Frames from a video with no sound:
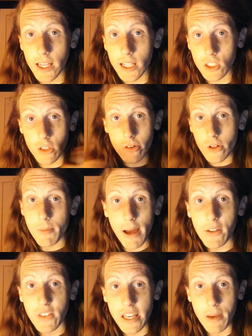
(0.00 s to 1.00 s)
is learn
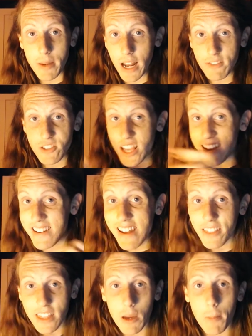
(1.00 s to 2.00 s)
about them, and I've said
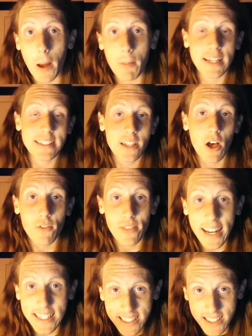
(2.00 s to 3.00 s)
nothing about myself,
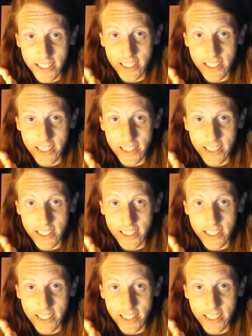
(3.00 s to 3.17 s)
that is a